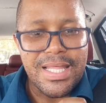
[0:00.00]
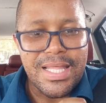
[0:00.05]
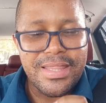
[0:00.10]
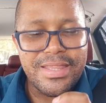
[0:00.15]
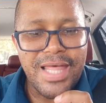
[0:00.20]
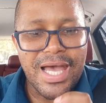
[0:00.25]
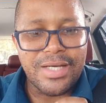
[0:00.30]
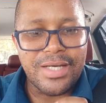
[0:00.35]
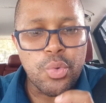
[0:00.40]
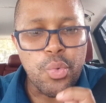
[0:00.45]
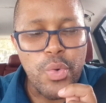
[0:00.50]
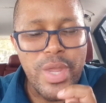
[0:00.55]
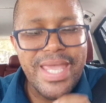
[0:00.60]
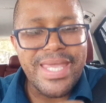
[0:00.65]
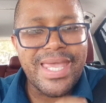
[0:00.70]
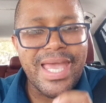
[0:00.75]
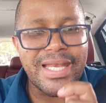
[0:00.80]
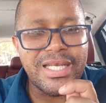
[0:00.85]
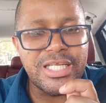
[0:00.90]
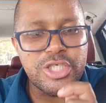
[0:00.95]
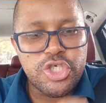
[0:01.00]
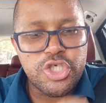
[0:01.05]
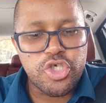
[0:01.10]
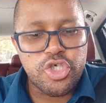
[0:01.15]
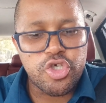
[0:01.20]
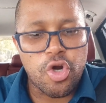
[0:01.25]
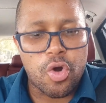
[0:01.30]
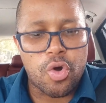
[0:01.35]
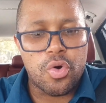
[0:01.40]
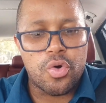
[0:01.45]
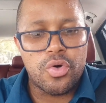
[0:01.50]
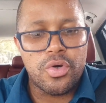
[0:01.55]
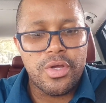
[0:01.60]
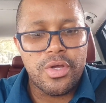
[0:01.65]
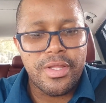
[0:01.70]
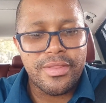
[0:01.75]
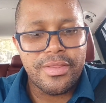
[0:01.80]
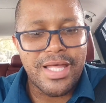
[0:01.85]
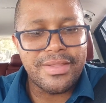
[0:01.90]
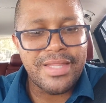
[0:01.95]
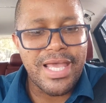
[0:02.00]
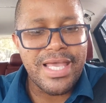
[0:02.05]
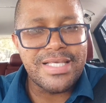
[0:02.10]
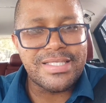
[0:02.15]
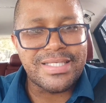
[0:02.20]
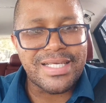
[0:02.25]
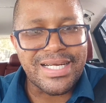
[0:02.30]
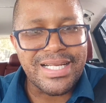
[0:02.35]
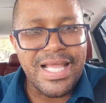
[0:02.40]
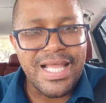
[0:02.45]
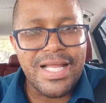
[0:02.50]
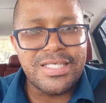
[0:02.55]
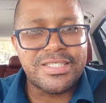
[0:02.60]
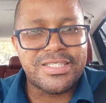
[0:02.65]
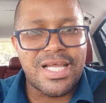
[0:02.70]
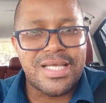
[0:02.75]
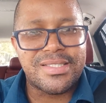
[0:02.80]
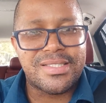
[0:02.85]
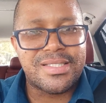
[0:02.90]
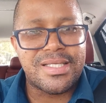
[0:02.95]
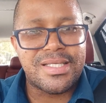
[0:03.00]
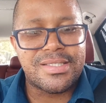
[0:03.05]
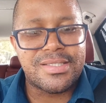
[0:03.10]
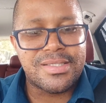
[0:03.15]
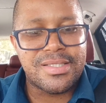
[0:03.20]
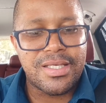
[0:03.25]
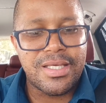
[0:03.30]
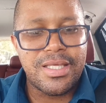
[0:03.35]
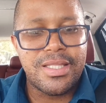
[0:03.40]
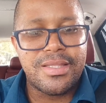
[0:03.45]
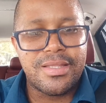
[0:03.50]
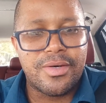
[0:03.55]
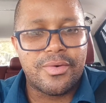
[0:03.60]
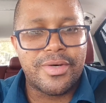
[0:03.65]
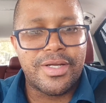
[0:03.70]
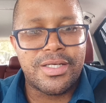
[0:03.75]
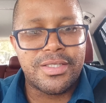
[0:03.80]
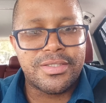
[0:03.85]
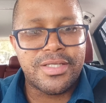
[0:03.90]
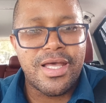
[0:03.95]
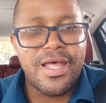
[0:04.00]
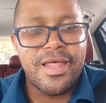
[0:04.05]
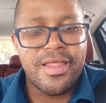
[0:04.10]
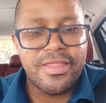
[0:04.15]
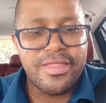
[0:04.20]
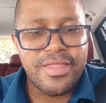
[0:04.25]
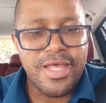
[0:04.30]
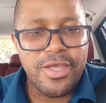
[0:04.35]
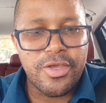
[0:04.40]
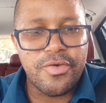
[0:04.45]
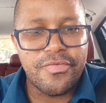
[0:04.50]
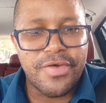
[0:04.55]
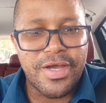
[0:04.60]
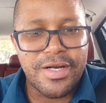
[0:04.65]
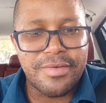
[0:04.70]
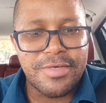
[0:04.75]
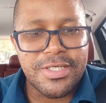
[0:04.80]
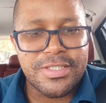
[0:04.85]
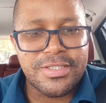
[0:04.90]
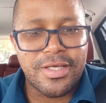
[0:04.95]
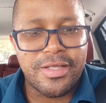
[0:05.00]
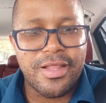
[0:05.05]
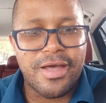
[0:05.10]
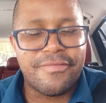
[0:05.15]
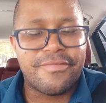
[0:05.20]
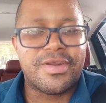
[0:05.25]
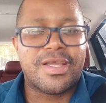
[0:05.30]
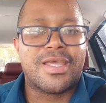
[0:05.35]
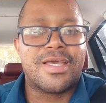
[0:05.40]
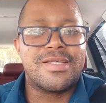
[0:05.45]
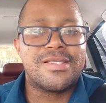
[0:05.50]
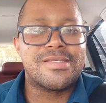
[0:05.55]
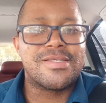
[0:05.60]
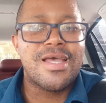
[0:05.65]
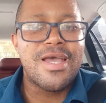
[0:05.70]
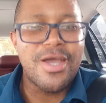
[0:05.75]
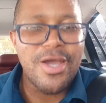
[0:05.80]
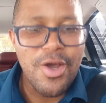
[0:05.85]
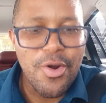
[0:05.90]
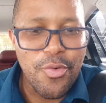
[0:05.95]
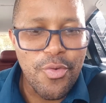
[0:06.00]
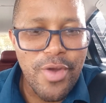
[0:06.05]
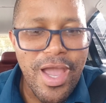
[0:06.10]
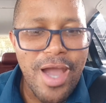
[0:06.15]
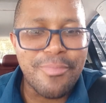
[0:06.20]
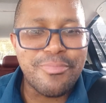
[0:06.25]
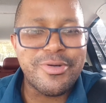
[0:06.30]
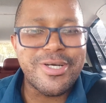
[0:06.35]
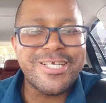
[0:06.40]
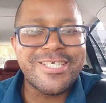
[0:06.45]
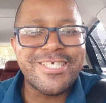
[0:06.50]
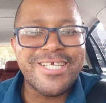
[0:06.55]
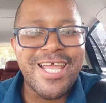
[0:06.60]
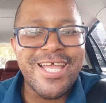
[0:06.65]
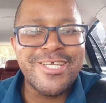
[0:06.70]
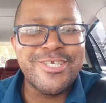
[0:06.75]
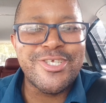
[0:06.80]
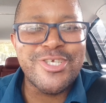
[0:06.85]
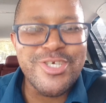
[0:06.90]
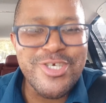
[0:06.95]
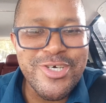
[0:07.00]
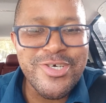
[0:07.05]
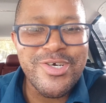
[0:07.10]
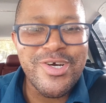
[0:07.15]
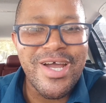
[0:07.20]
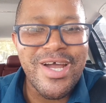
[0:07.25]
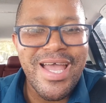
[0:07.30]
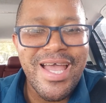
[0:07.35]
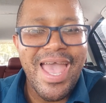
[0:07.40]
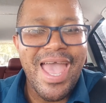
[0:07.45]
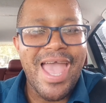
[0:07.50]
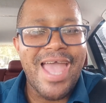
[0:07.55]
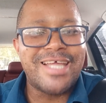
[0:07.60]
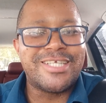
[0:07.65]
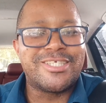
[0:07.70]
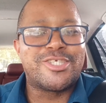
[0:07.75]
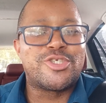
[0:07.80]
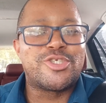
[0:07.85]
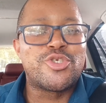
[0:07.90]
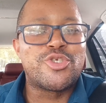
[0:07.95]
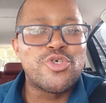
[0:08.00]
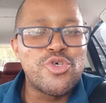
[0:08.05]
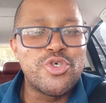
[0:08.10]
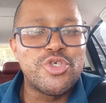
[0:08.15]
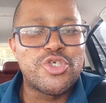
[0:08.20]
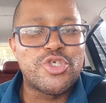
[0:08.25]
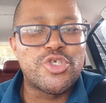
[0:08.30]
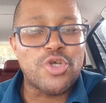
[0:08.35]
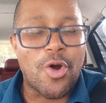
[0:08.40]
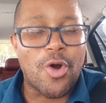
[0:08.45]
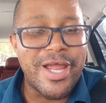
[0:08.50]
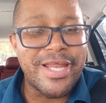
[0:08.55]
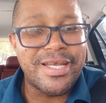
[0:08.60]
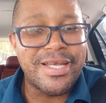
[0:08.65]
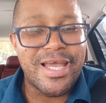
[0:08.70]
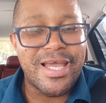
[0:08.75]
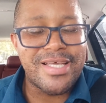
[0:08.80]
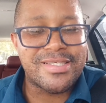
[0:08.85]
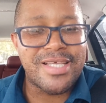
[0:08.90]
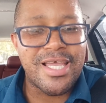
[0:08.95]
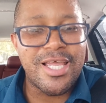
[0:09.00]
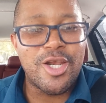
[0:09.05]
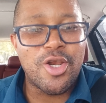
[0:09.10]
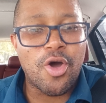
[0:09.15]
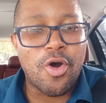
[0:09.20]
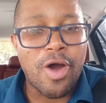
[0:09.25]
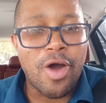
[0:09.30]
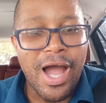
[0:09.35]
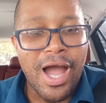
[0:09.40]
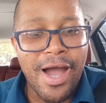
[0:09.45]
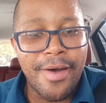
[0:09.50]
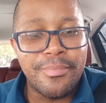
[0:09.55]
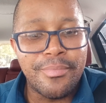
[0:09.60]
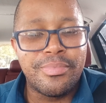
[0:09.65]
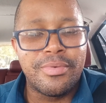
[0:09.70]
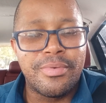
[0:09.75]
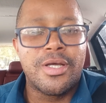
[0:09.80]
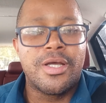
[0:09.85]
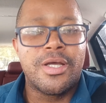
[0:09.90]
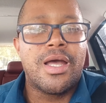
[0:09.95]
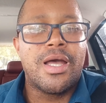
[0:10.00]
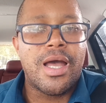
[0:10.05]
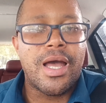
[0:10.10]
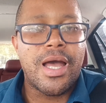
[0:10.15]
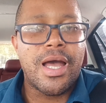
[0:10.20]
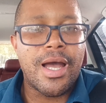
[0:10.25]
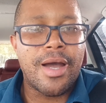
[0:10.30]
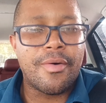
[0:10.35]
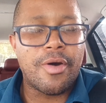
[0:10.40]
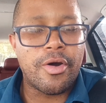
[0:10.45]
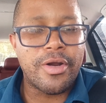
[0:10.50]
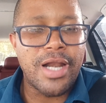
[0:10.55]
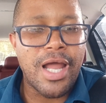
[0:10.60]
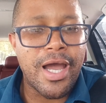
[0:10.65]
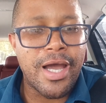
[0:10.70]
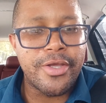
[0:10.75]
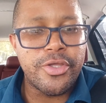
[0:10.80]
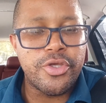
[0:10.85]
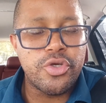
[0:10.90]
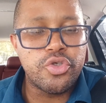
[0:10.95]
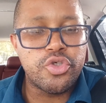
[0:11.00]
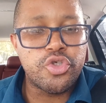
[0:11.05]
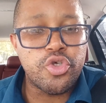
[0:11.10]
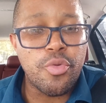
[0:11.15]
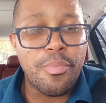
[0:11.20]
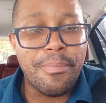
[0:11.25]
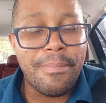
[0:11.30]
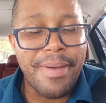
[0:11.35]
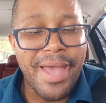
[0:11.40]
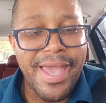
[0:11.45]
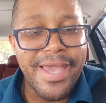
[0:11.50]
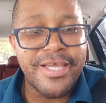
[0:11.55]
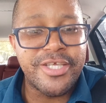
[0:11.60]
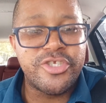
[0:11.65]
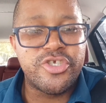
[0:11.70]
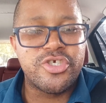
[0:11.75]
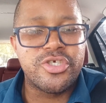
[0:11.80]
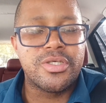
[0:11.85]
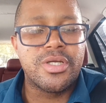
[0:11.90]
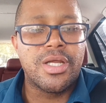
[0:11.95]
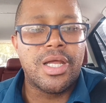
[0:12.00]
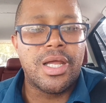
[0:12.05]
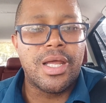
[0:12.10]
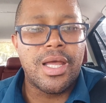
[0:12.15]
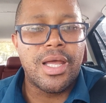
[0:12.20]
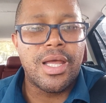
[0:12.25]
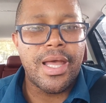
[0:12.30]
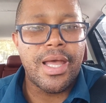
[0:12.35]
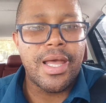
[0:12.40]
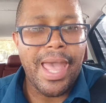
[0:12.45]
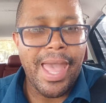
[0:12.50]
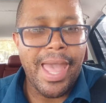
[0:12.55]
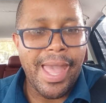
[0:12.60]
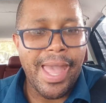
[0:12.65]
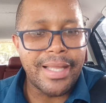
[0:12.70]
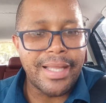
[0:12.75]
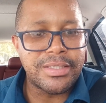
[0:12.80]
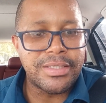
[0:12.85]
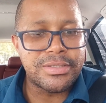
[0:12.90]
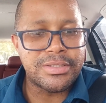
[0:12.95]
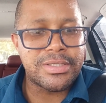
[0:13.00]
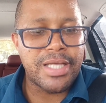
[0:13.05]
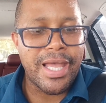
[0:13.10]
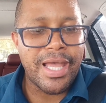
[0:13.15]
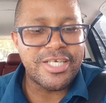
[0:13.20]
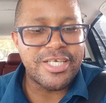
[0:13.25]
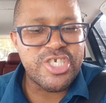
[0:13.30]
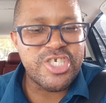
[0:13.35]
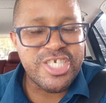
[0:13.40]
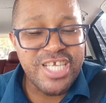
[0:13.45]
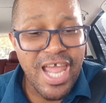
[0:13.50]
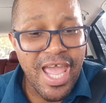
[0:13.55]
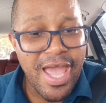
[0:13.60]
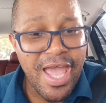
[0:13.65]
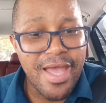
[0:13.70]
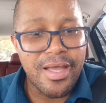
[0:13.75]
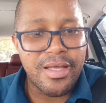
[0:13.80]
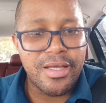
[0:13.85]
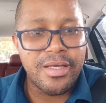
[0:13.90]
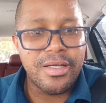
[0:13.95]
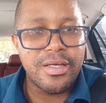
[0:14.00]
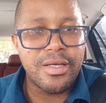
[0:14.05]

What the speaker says: that we can ensure that there is real justice in the world. Thank you very much, South Africans. We appreciate you, and do join SA Law Hub on our YouTube page and share